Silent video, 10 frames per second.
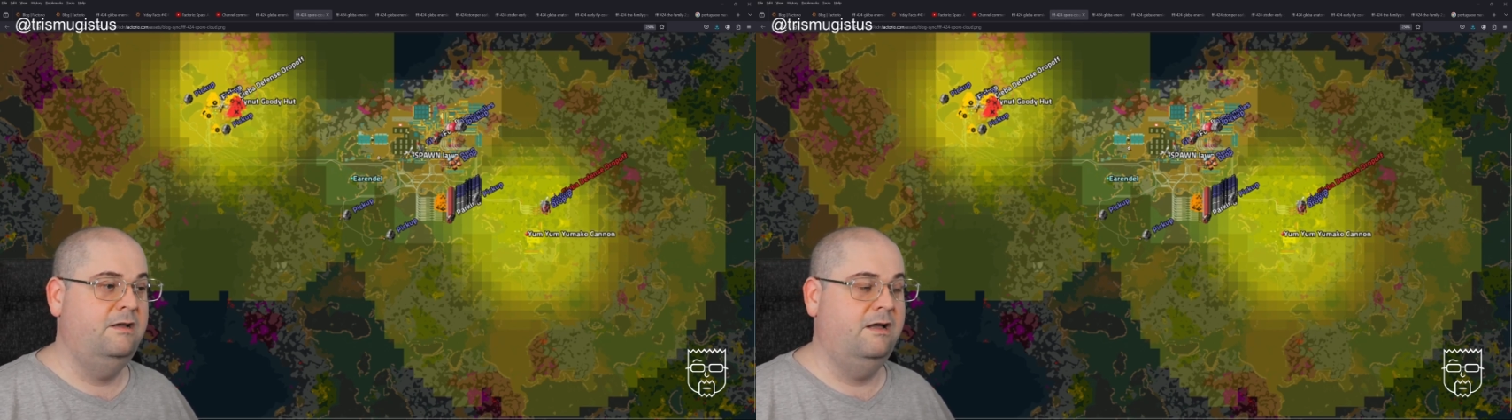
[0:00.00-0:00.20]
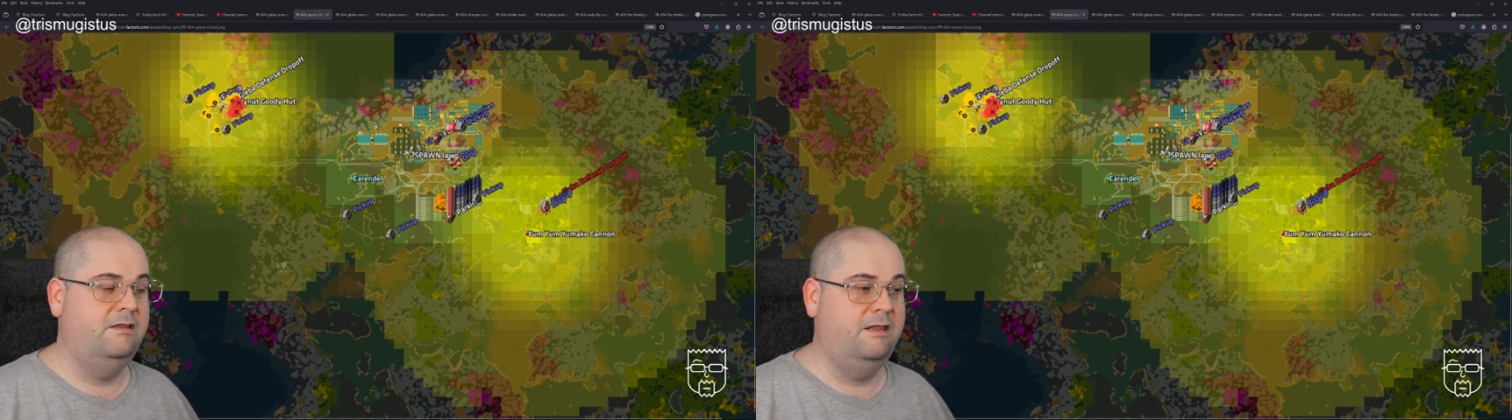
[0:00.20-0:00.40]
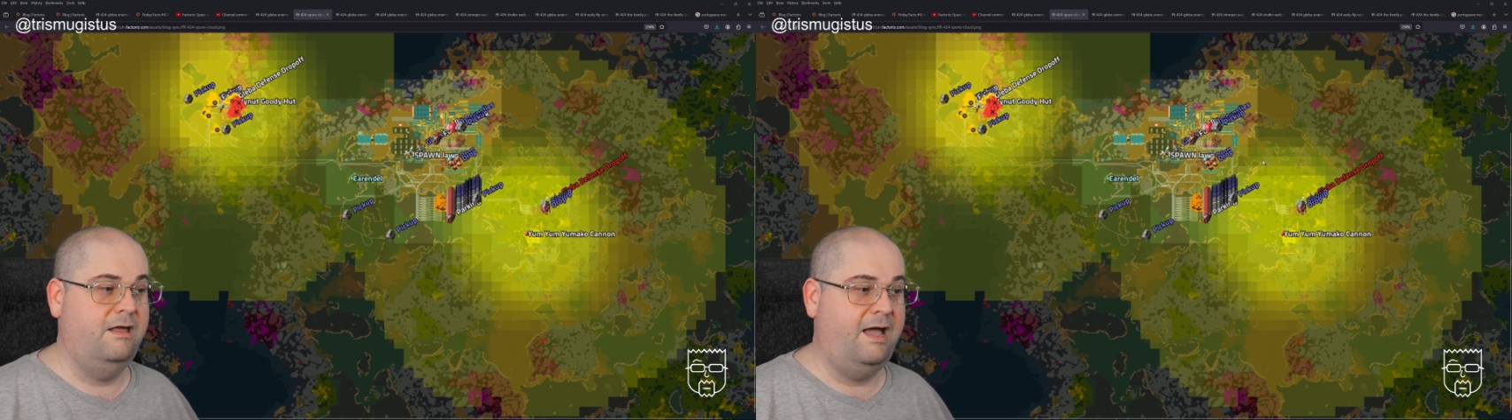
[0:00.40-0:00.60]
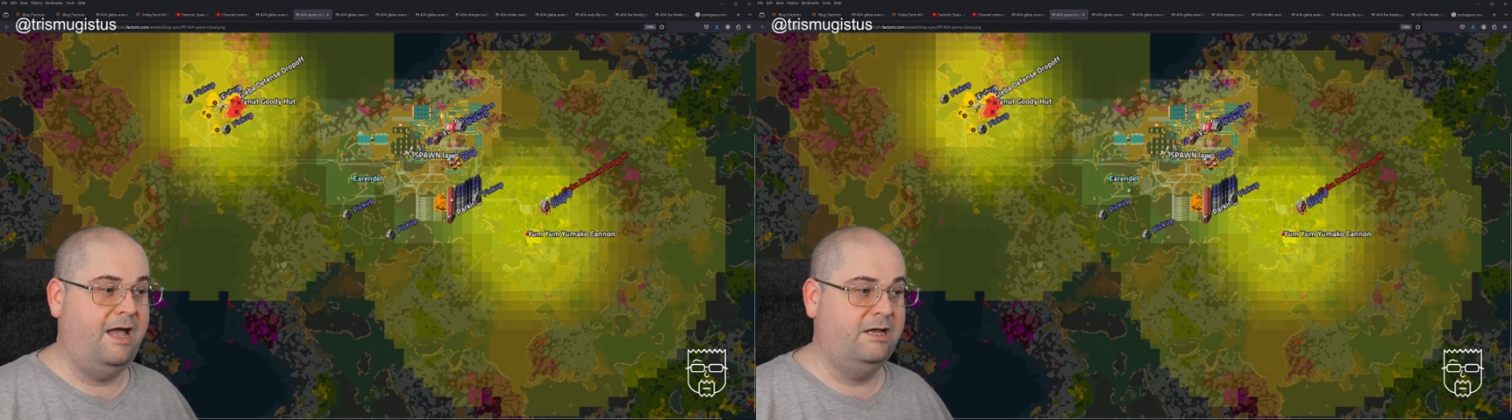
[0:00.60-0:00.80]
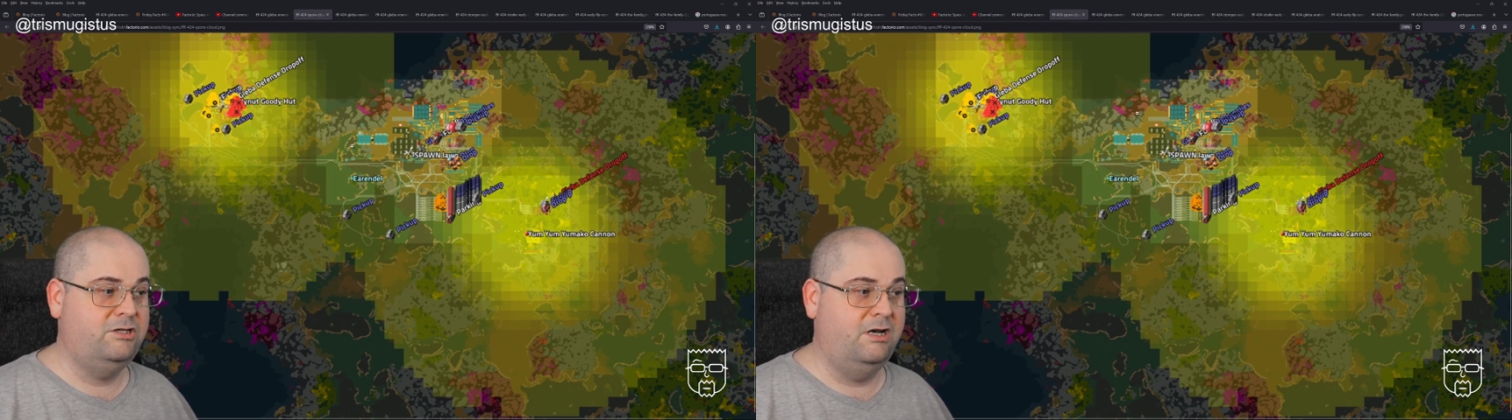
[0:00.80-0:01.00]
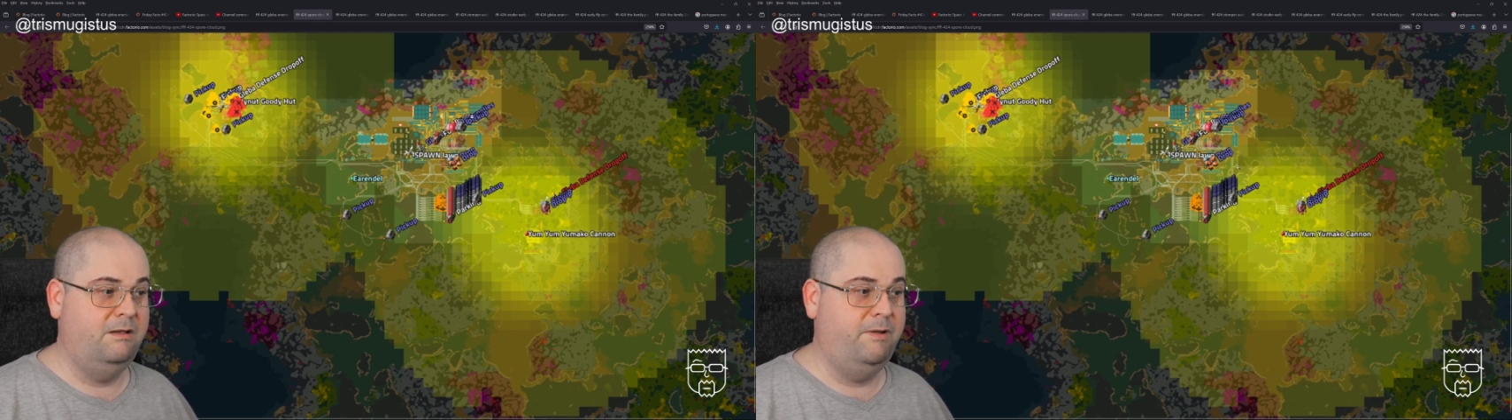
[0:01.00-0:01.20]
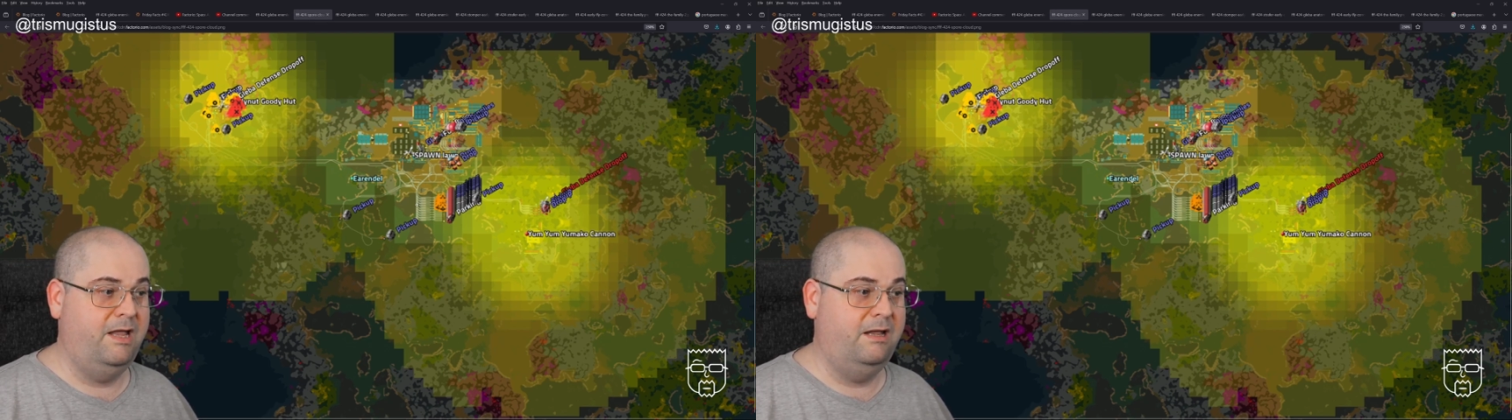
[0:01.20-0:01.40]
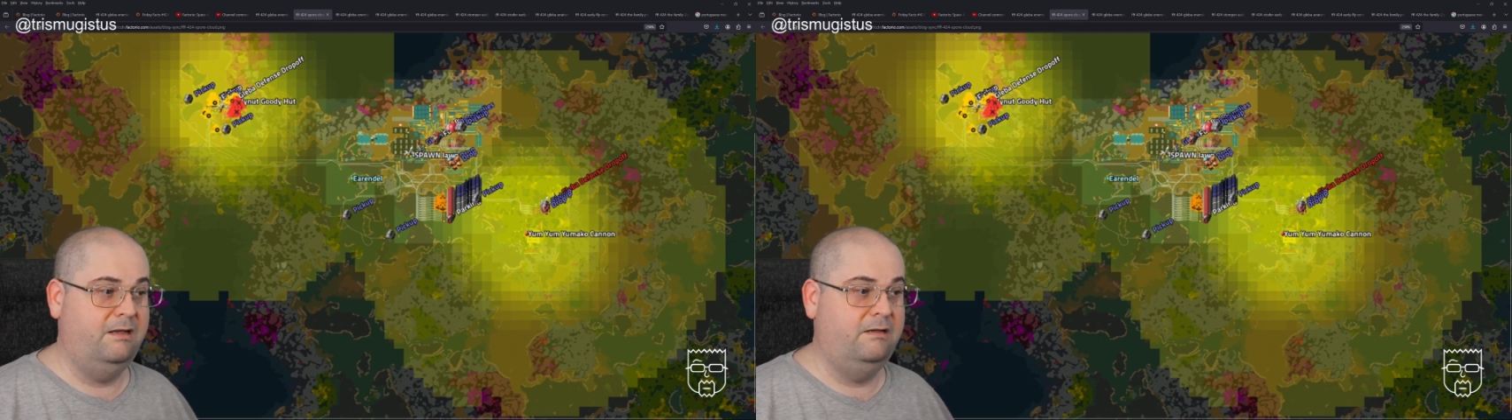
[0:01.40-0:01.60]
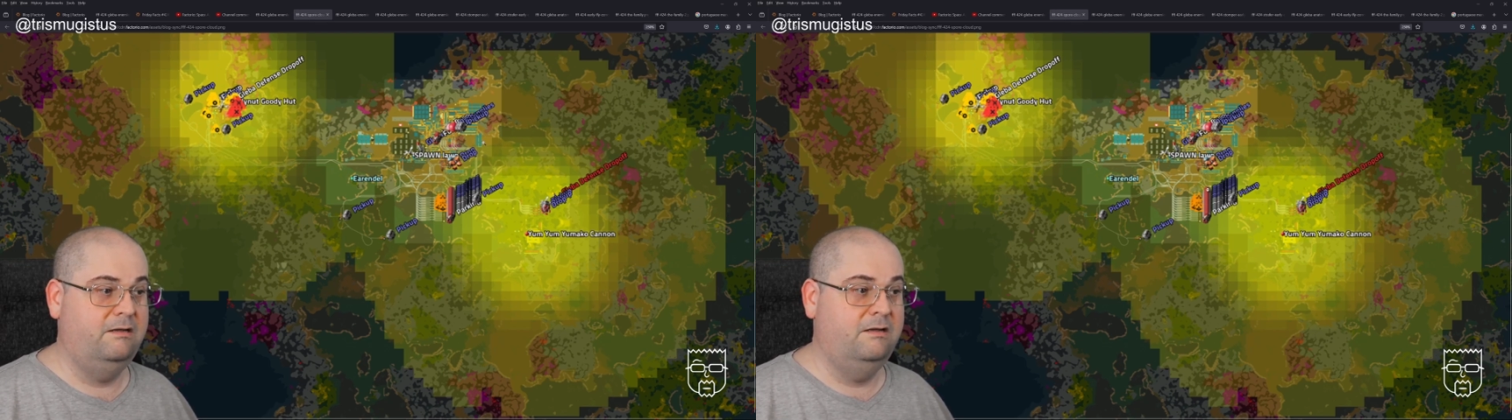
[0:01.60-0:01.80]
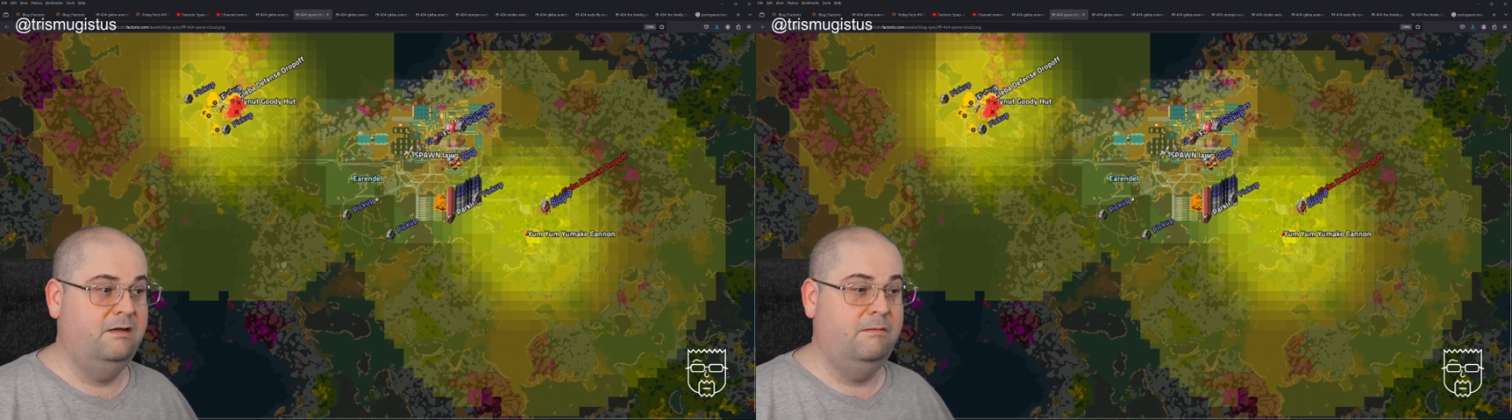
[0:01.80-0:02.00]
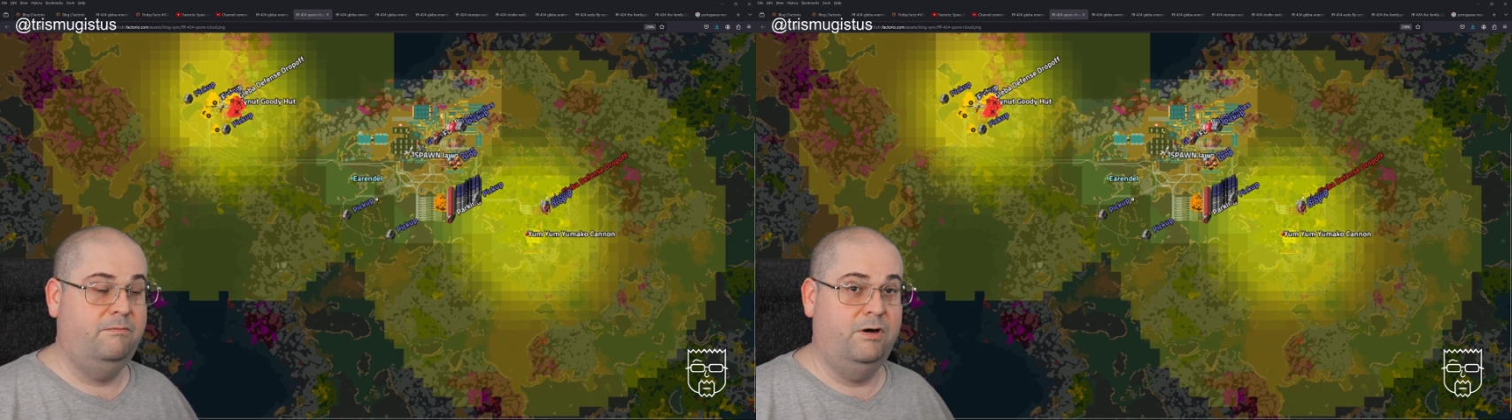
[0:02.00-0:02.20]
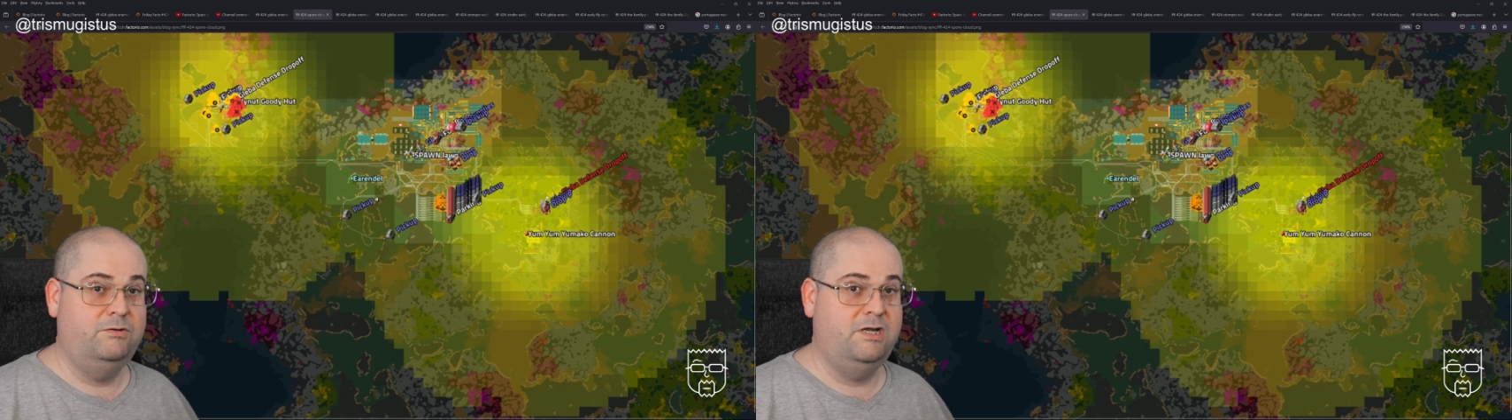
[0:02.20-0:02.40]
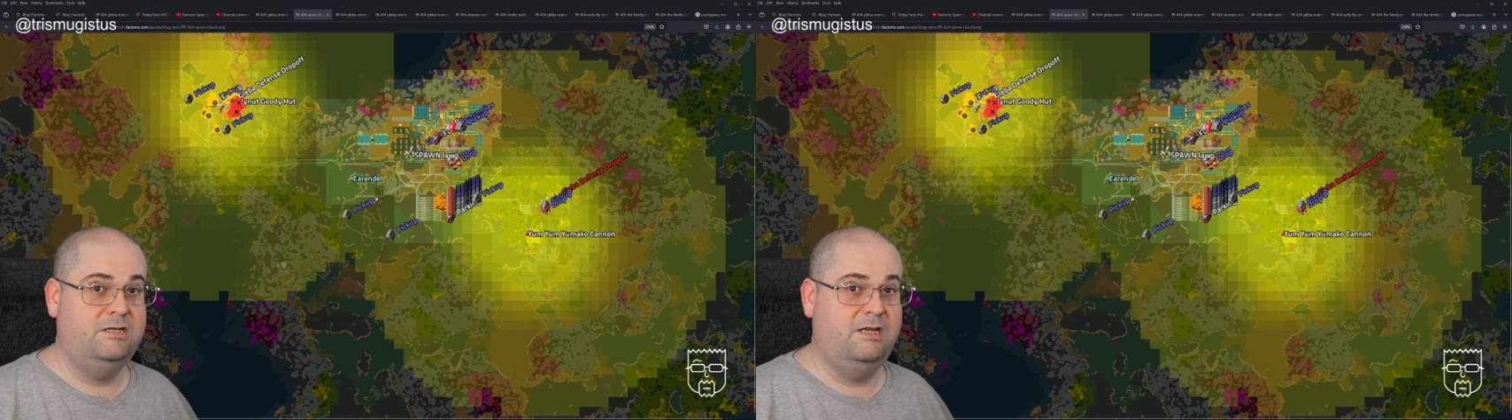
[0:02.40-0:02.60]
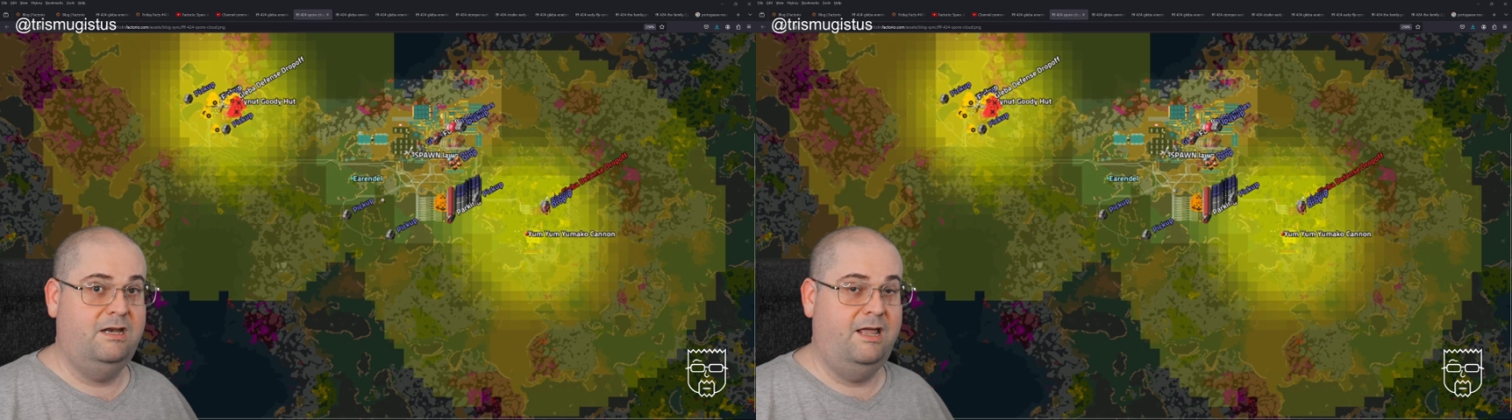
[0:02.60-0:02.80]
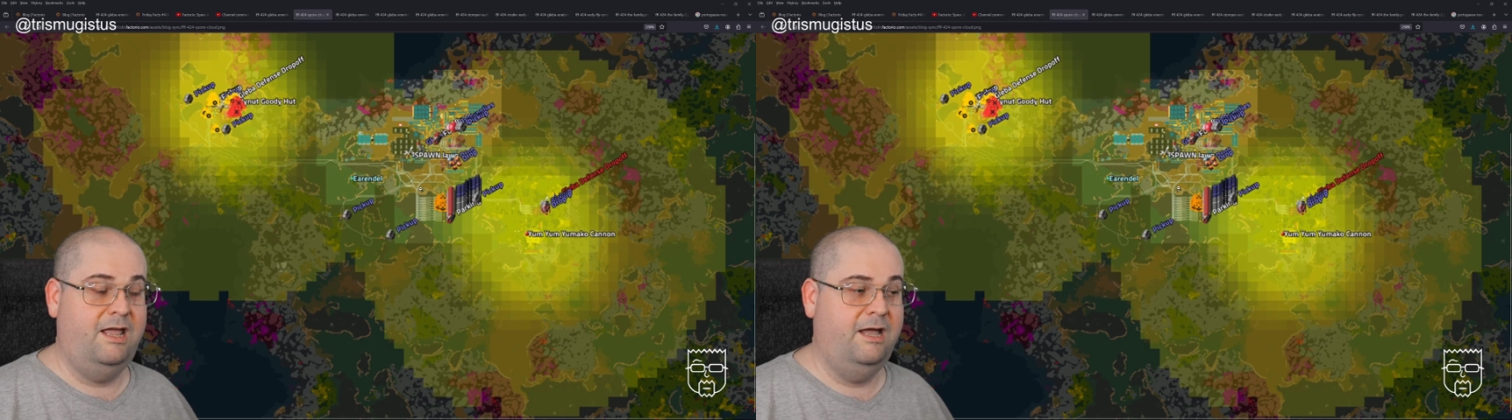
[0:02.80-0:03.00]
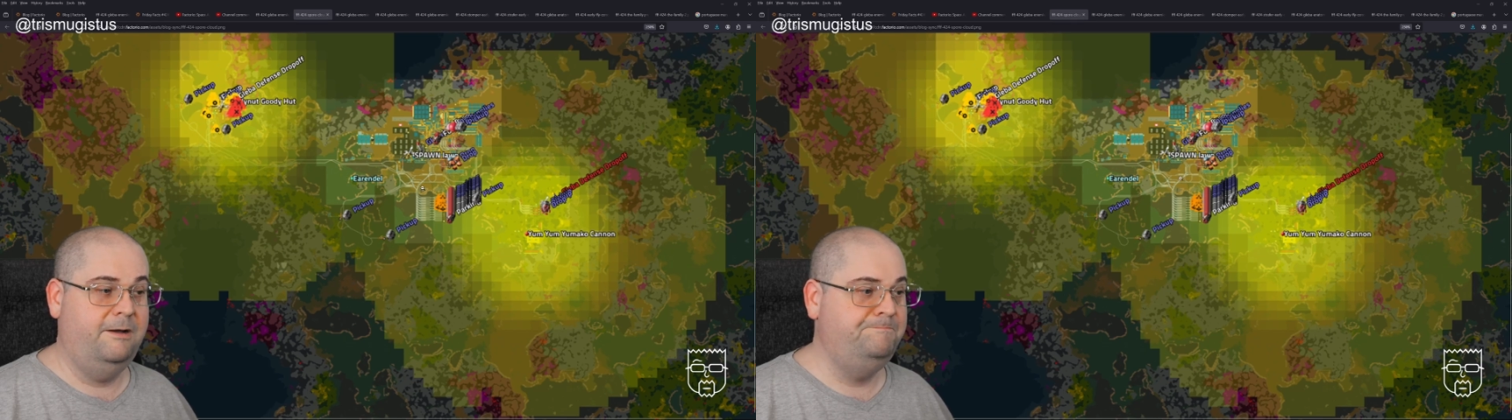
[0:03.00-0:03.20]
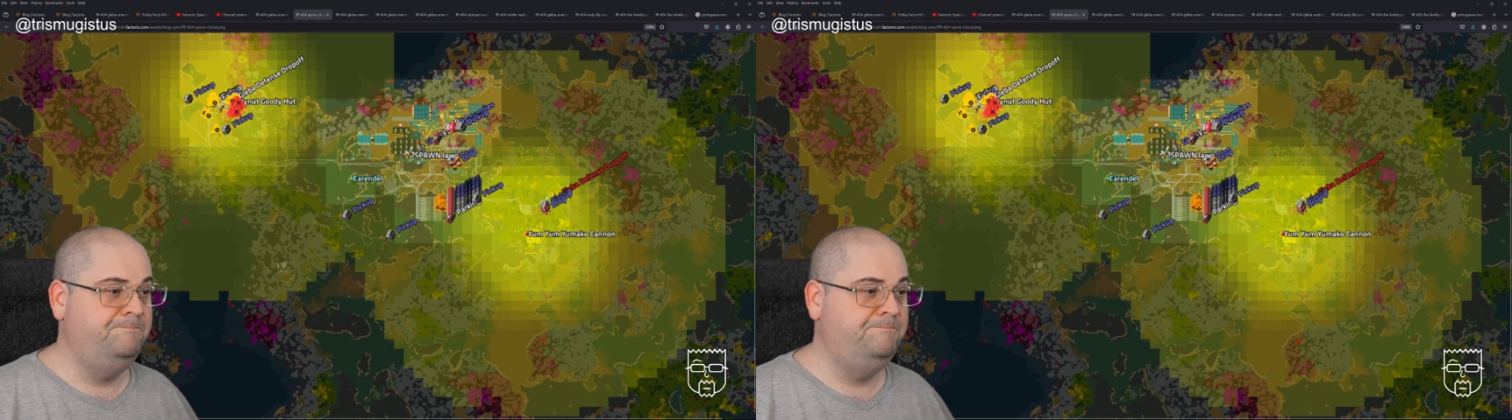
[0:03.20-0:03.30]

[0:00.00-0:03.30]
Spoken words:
and that they're actually being processed in here.